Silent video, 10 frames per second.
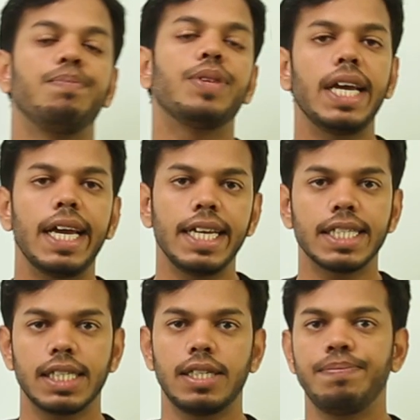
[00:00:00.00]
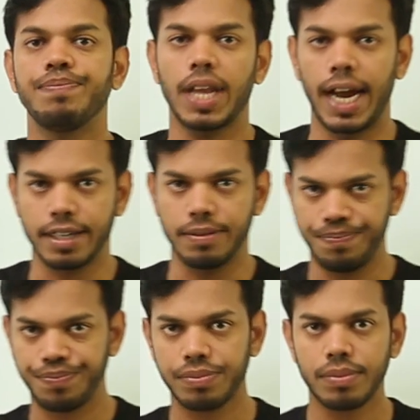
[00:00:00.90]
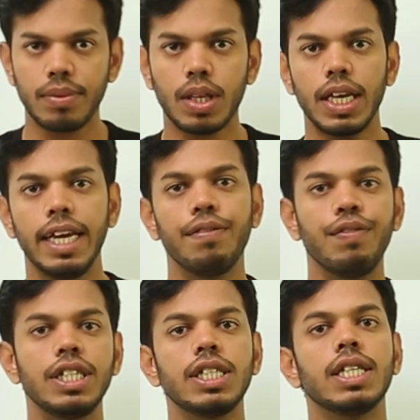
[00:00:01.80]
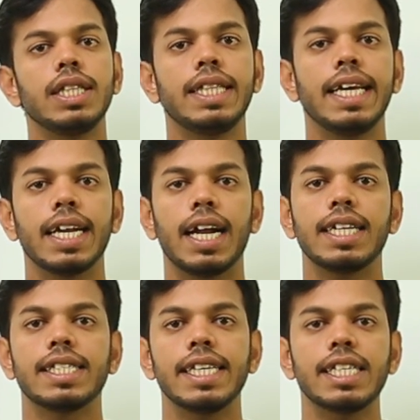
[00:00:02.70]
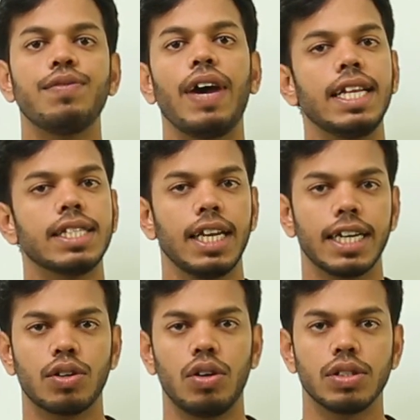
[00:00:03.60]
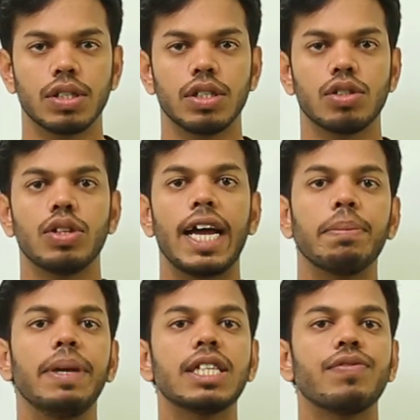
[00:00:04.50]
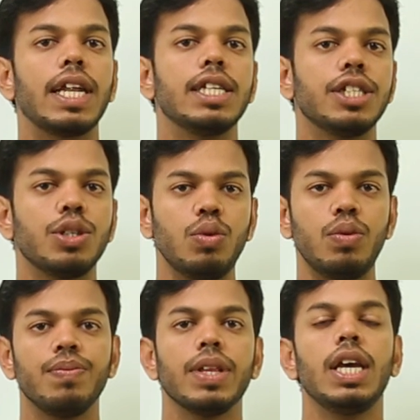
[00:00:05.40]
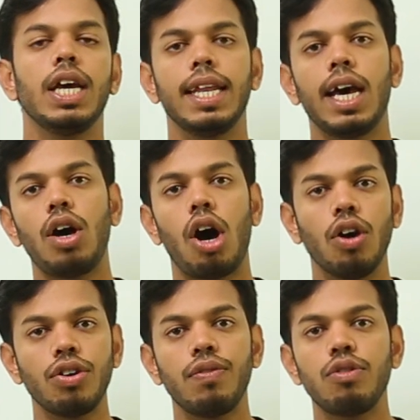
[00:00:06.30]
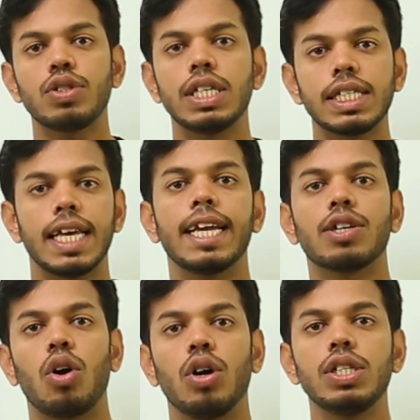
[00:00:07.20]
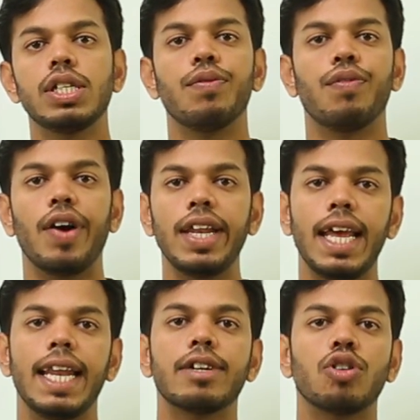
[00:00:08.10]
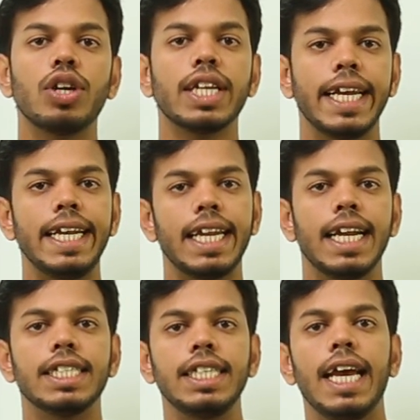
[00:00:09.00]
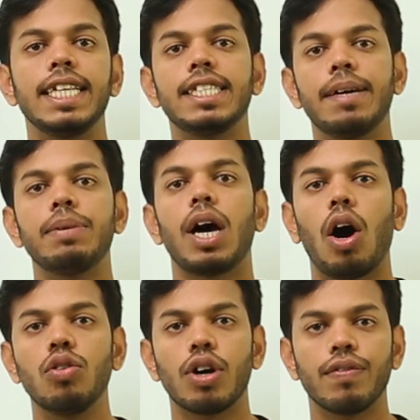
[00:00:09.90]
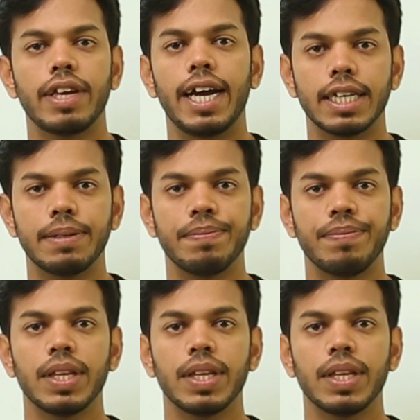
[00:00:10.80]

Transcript: there is a atom in which there are six valence electrons. So that makes valency 2. Now out of those six electrons, one electron gained energy and jumped out of the atom.